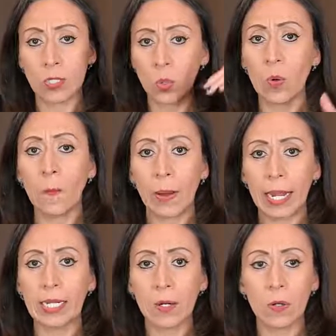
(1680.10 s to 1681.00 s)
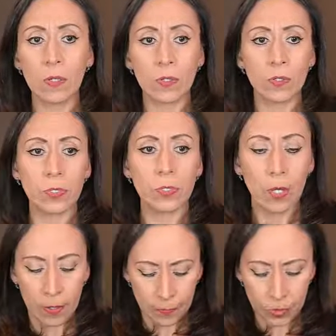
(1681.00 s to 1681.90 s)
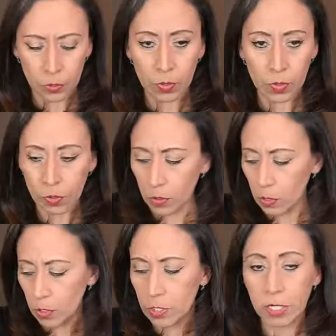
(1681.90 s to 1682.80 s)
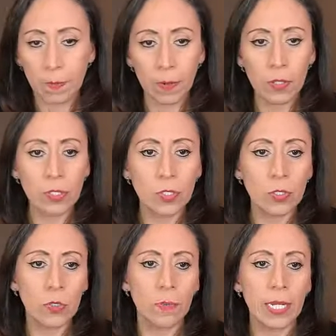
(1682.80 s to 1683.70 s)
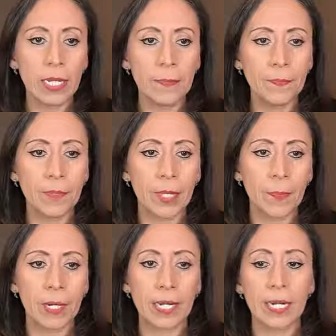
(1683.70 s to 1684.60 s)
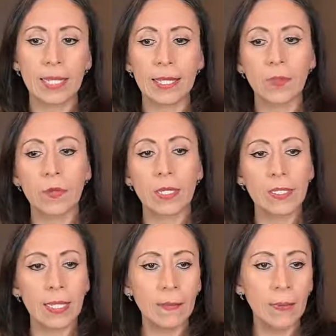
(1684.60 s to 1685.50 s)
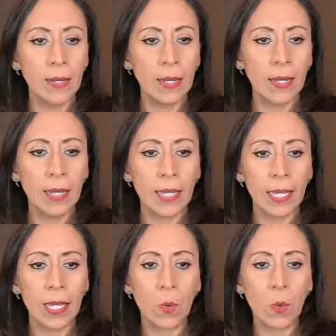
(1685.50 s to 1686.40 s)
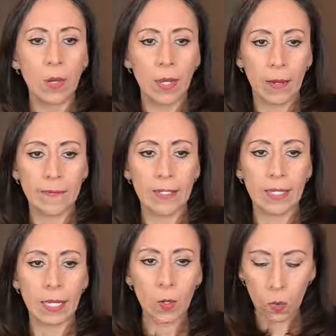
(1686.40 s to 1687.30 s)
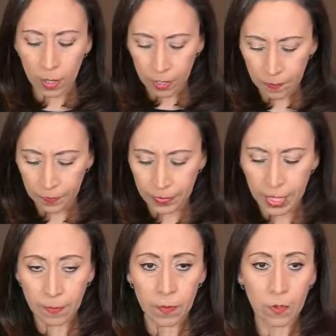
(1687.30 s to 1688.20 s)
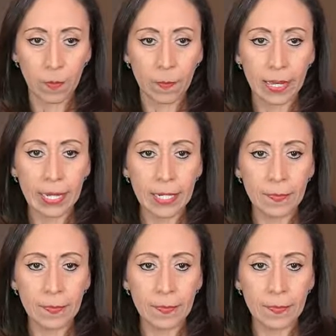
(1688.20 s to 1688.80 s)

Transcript: to combine all those. So Control Shift plus to zoom in. I'm going to create another step. After the equal, table combine,